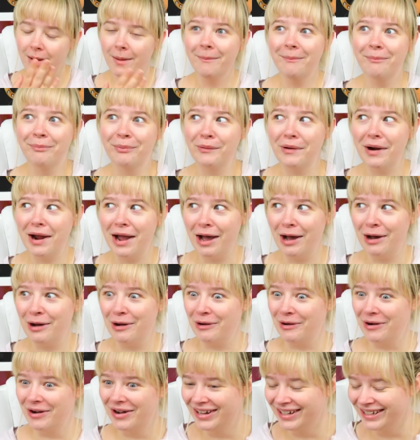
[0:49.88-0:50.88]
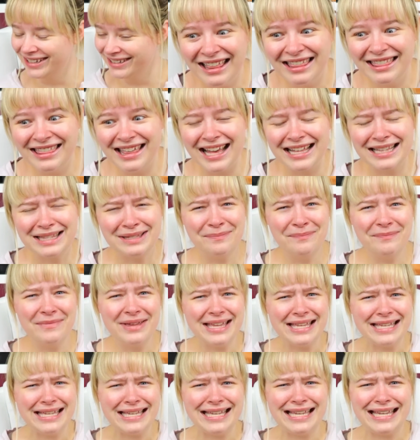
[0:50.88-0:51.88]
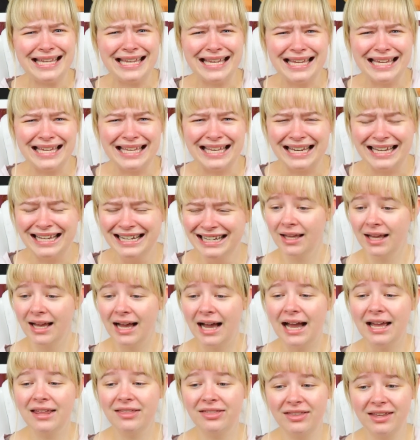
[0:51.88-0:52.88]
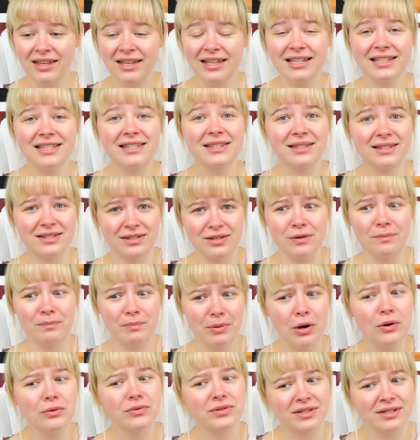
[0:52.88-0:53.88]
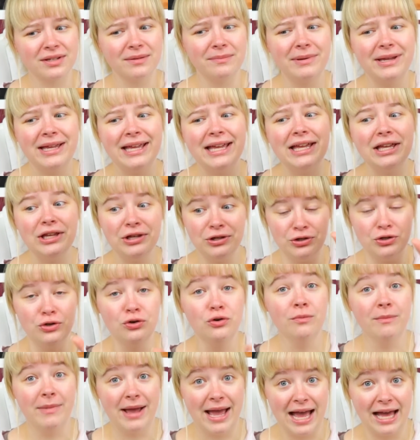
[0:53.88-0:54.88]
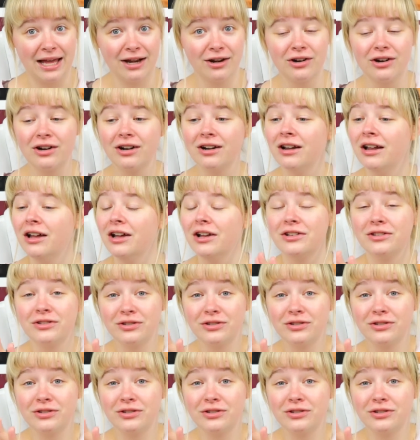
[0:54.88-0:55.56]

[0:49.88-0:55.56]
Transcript: Bro, that's mean. I think it's supposed to be you matter.